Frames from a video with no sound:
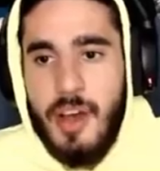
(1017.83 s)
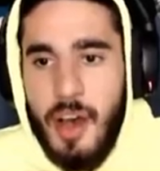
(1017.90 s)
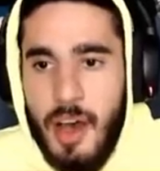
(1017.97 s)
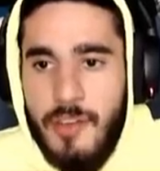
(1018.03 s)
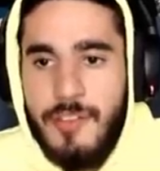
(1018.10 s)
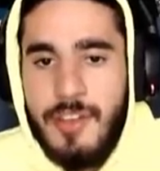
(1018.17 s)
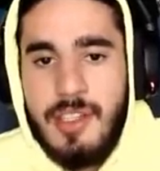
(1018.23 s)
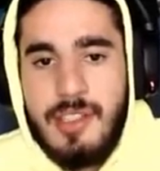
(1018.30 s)

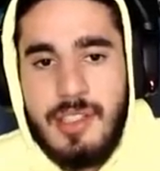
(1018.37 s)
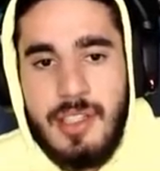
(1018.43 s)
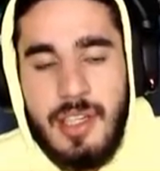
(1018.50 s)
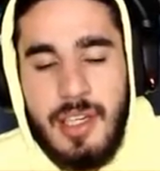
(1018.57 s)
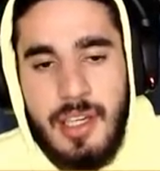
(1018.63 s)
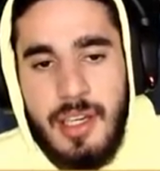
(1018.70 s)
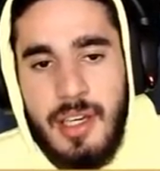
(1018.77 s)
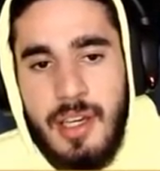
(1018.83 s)
obviously
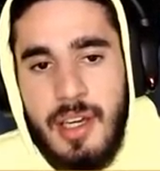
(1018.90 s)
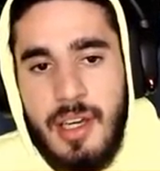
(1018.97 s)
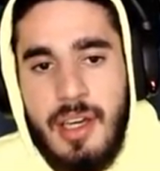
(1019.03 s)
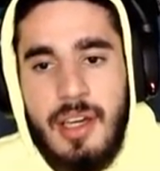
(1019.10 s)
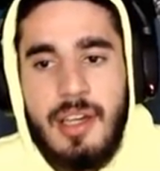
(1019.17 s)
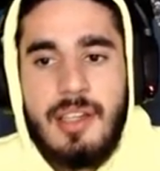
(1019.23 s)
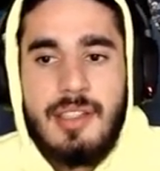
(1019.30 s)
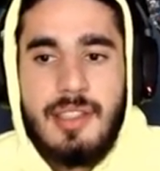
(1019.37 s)

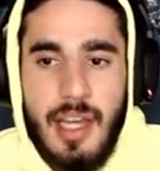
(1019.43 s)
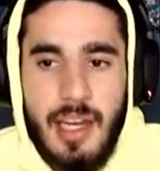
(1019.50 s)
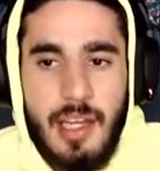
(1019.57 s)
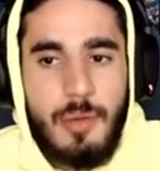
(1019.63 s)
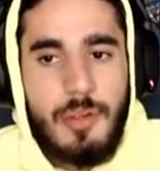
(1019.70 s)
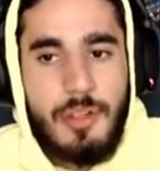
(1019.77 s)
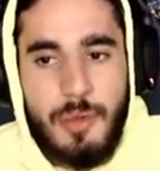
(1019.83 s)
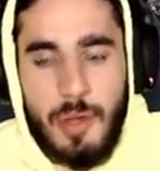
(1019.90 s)

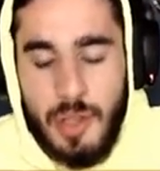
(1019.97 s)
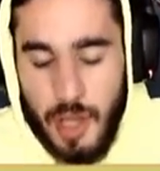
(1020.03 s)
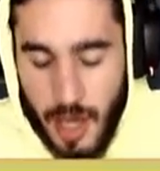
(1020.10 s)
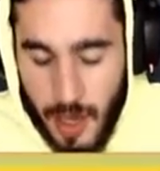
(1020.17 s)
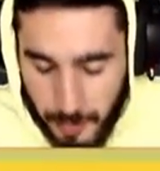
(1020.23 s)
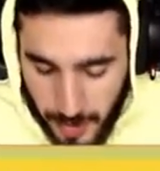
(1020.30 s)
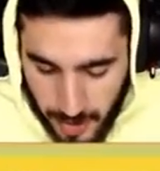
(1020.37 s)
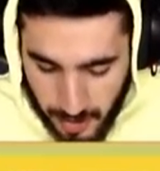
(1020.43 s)
Sandy would do a
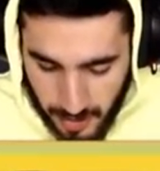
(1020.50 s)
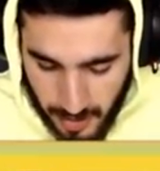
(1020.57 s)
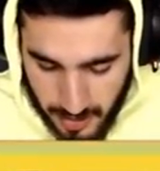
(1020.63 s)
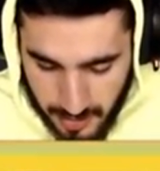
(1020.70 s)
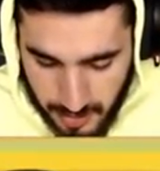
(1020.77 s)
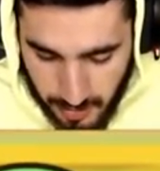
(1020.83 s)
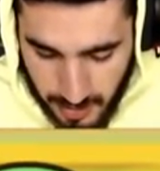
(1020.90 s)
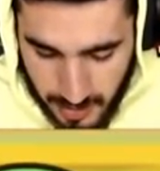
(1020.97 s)
lot better into